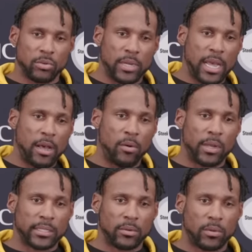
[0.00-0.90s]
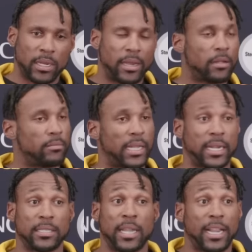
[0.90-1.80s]
So now, once and I,
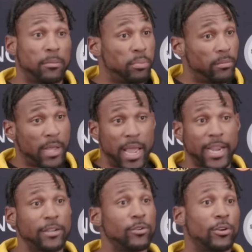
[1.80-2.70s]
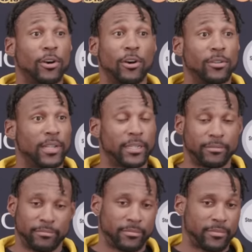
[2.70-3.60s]
like I said, I can I can do it all.
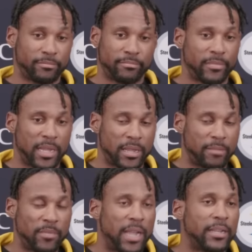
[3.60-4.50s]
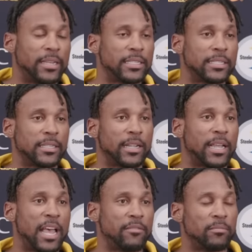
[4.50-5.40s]
Like, I'm not in this.
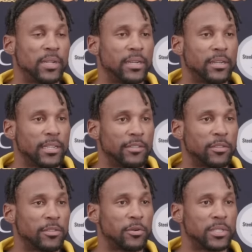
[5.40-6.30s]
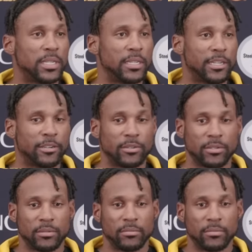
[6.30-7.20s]
I haven't been in the league for thirteen
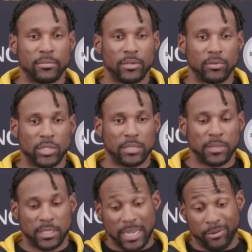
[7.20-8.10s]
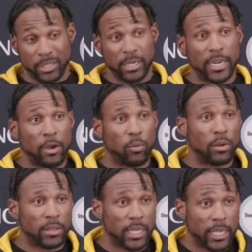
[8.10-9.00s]
years, you know, just because I was good at
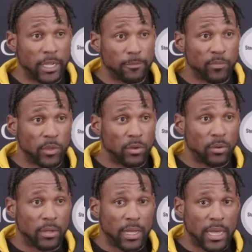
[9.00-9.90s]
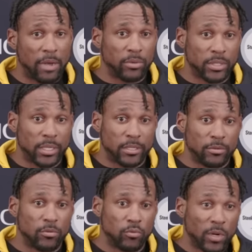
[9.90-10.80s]
one thing. You know, I was
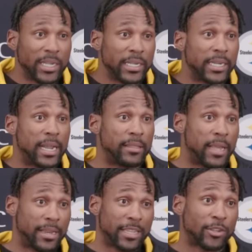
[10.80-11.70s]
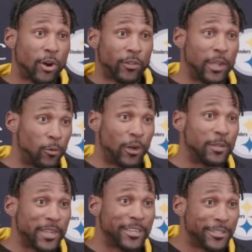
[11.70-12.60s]
just really good at that, and that's all they
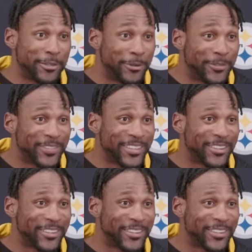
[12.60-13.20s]
wanted me to do.